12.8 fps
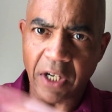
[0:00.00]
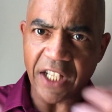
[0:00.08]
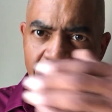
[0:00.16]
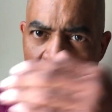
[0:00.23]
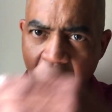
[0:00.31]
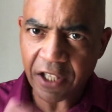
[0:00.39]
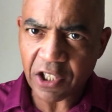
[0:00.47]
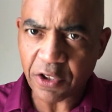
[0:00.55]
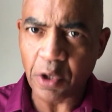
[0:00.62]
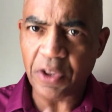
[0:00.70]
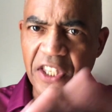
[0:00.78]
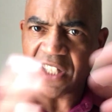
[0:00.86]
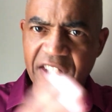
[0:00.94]
I talked
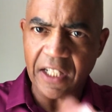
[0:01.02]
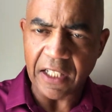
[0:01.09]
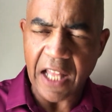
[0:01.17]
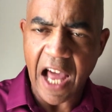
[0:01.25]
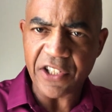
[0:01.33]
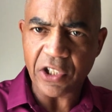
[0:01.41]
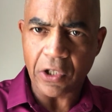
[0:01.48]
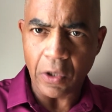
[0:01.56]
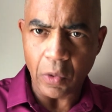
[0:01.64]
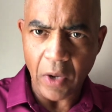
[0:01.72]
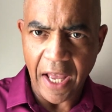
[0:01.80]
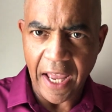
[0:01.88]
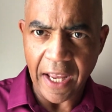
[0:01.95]
through things in a
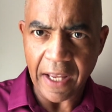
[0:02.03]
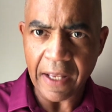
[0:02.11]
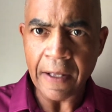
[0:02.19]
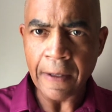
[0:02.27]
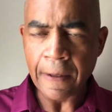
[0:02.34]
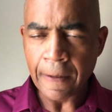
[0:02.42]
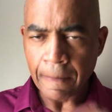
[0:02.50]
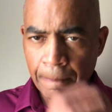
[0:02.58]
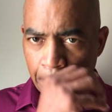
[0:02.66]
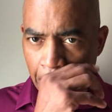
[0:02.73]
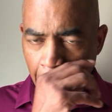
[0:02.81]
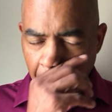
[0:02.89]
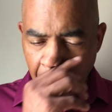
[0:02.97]
logical way
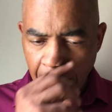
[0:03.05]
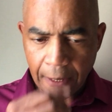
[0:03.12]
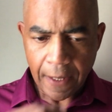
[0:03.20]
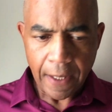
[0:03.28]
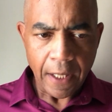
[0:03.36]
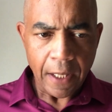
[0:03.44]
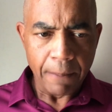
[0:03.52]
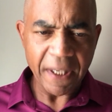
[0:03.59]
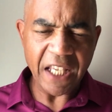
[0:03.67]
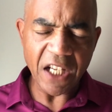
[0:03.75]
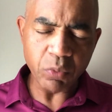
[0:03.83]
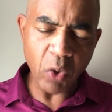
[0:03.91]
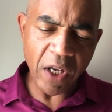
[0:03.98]

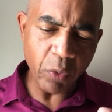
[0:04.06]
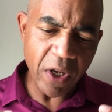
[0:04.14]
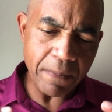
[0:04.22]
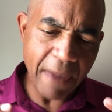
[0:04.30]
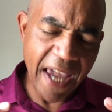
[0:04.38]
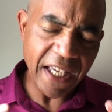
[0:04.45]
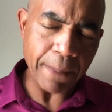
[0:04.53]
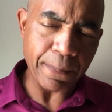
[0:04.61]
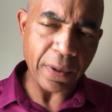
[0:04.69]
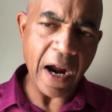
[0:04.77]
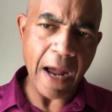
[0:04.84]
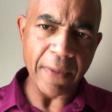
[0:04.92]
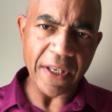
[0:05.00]
because when we make a
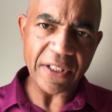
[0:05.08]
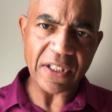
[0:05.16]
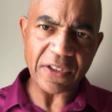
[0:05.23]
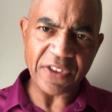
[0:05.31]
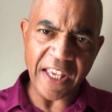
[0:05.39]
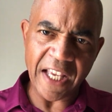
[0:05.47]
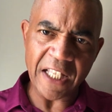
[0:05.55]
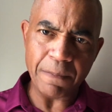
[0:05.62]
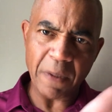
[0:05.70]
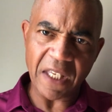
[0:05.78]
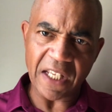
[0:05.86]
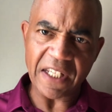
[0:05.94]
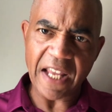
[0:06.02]
promise, things
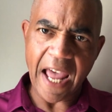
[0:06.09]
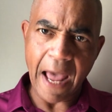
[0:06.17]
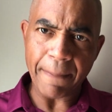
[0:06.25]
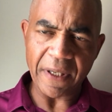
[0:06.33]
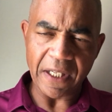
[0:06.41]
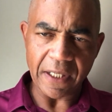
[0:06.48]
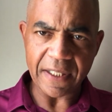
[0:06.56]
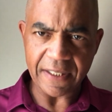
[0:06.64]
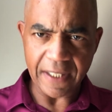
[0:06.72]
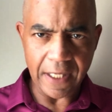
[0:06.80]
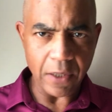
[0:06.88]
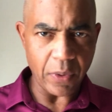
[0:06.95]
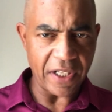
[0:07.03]
begin to happen in a
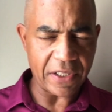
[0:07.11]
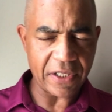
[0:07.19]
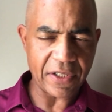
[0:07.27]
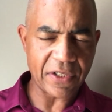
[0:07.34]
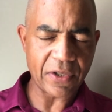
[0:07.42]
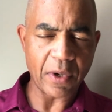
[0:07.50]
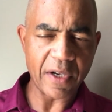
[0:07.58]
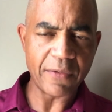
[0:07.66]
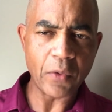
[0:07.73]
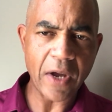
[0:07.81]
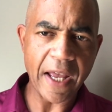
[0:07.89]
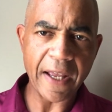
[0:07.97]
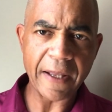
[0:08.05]
sequenced sort of
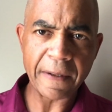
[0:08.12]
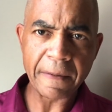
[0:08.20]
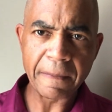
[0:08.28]
way.